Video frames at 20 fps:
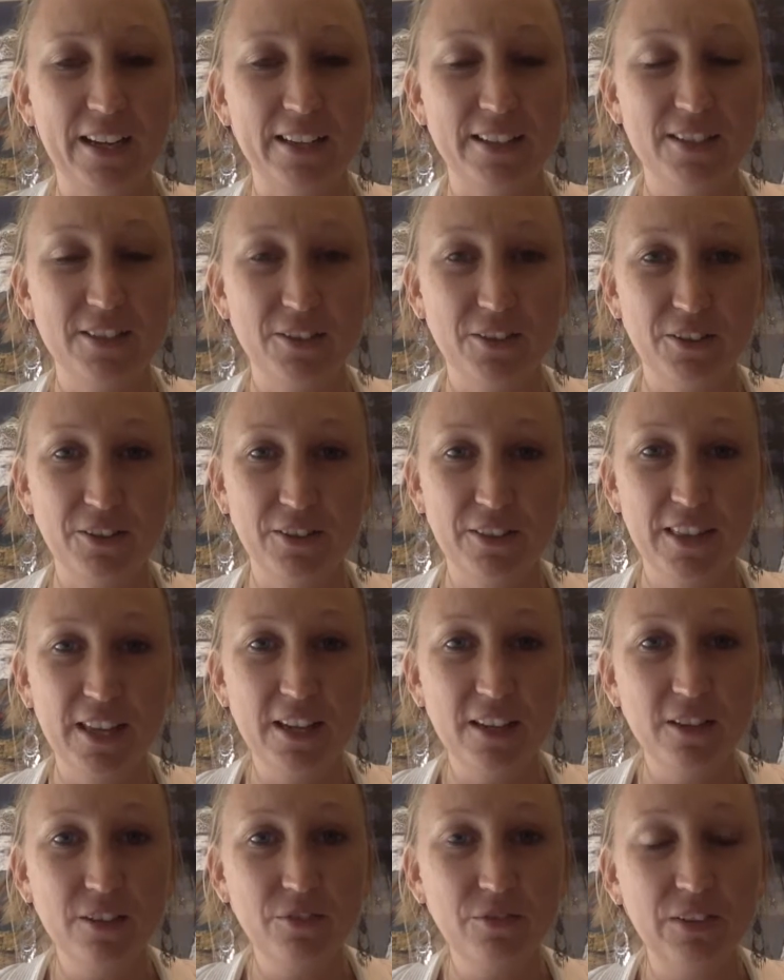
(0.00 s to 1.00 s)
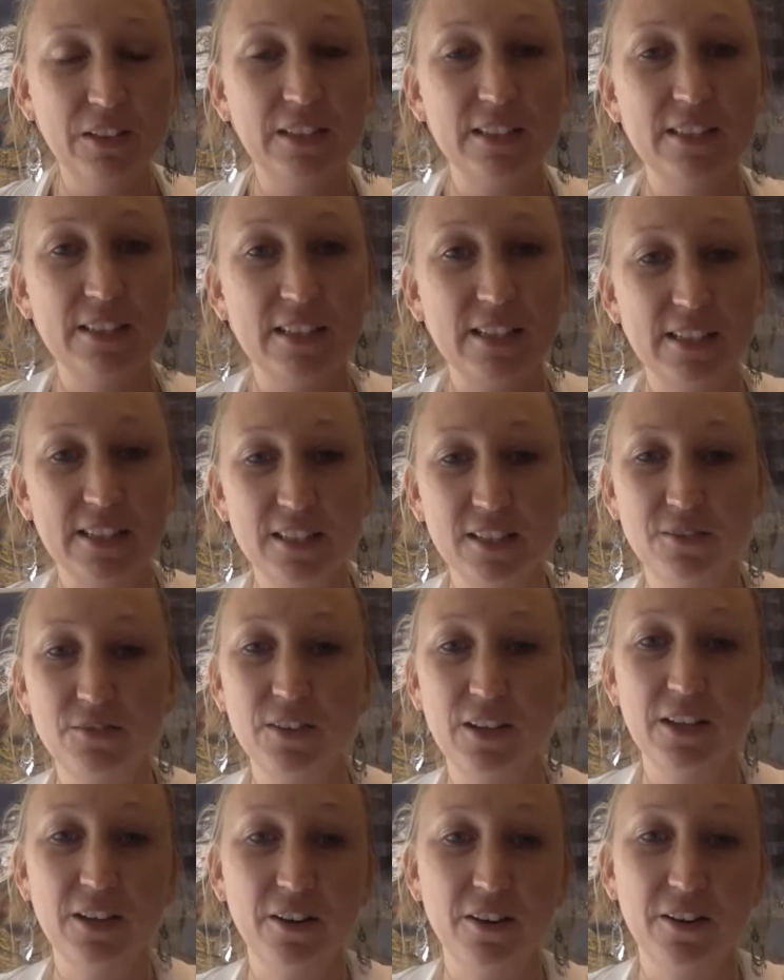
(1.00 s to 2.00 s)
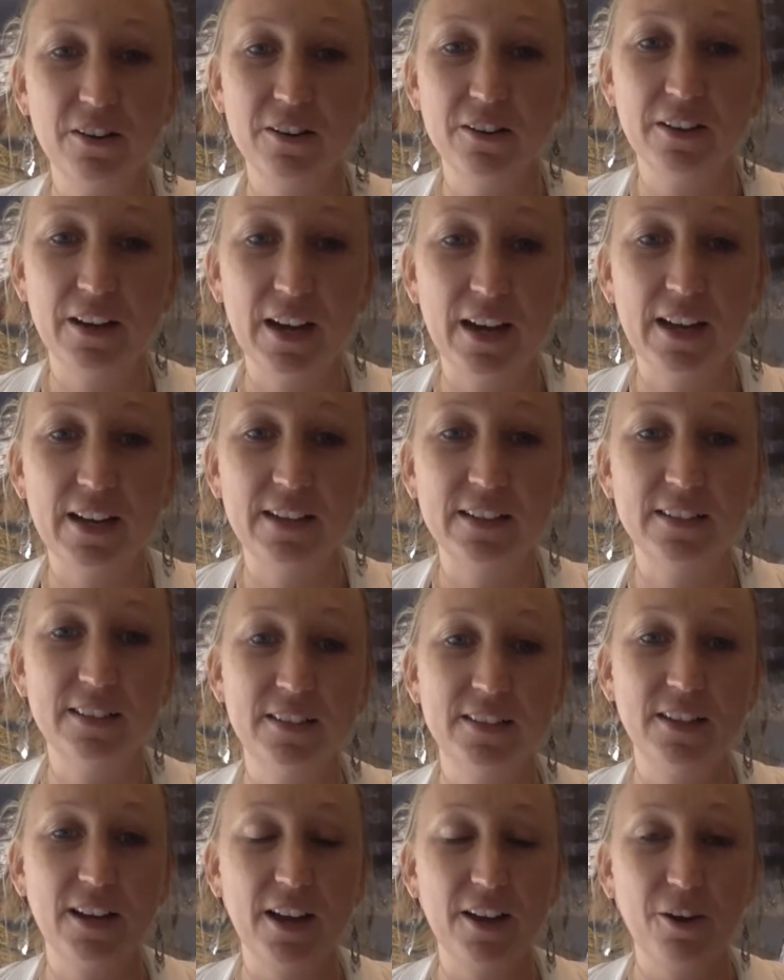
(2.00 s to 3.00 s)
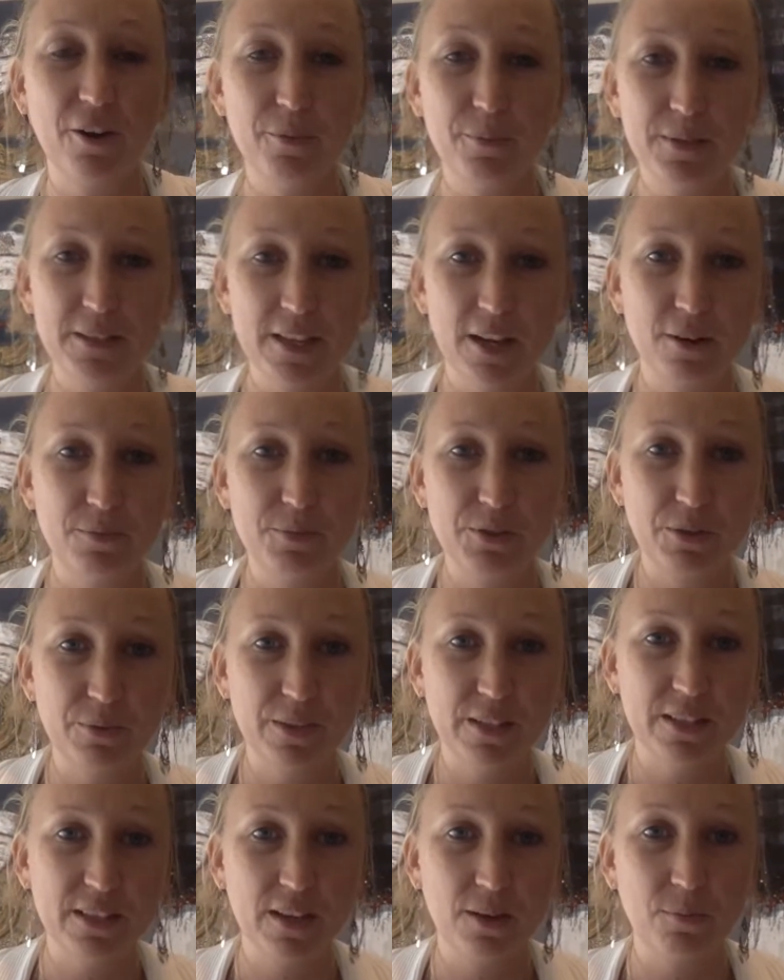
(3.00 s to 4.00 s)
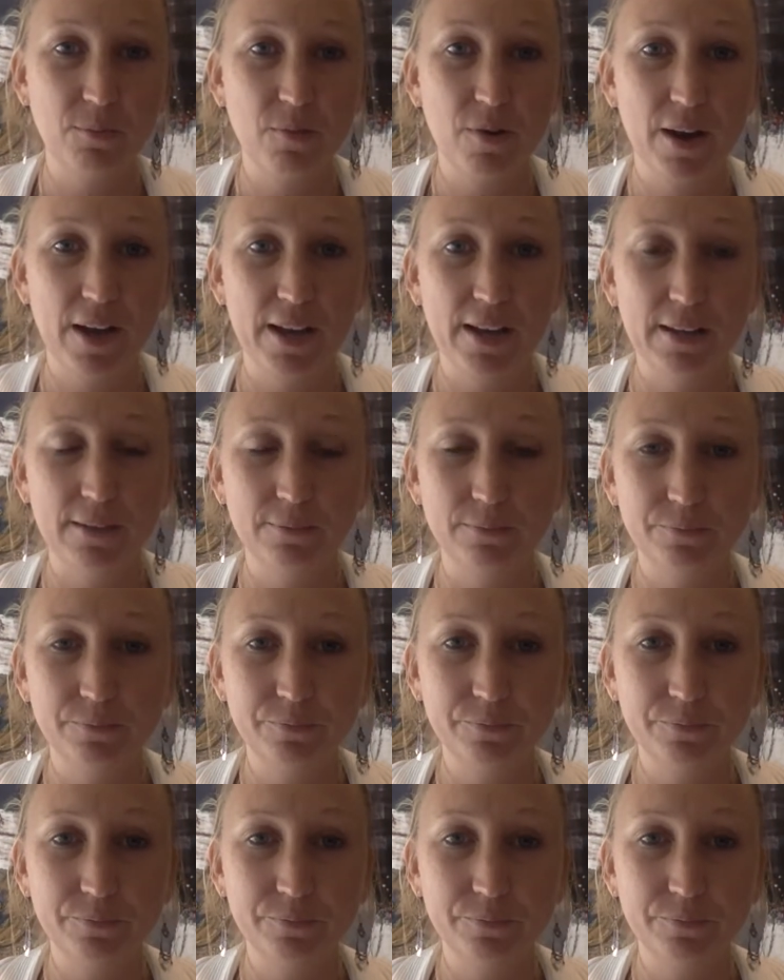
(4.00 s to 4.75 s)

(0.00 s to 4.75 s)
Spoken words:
So thank you for listening to the video, and I hope it's helped you in some way,